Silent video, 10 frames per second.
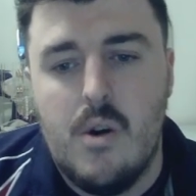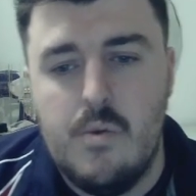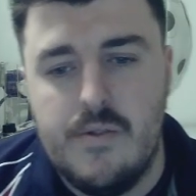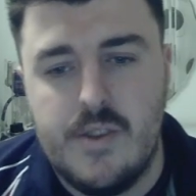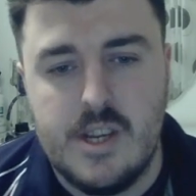
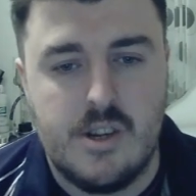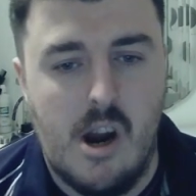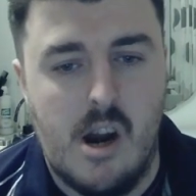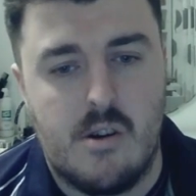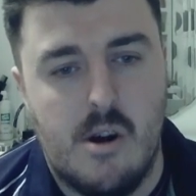with these
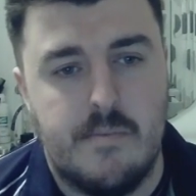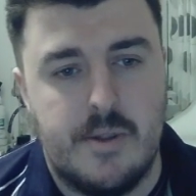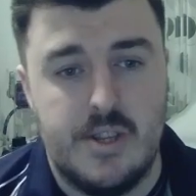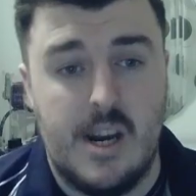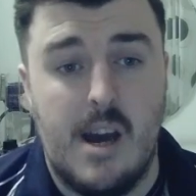
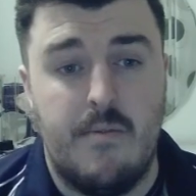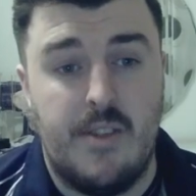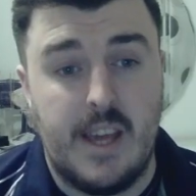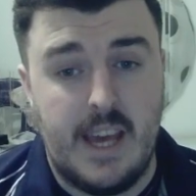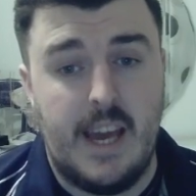gyrocopters, and I'm
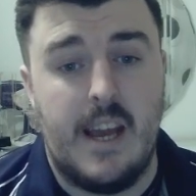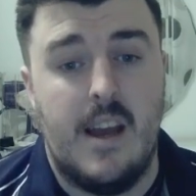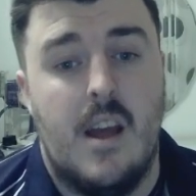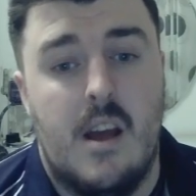thinking,